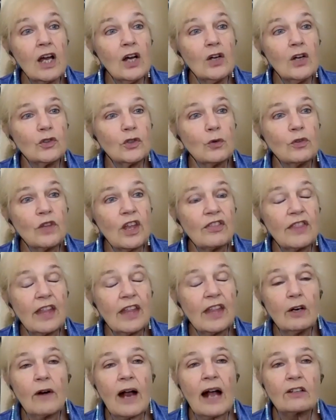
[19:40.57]
so that
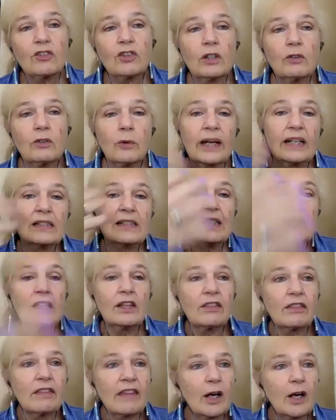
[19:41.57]
they're actually granting
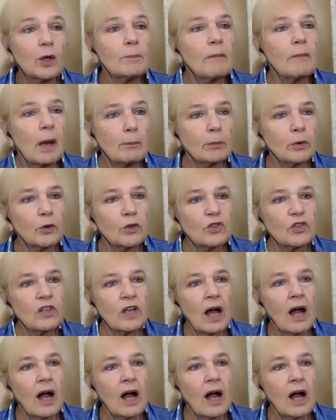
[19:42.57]
their members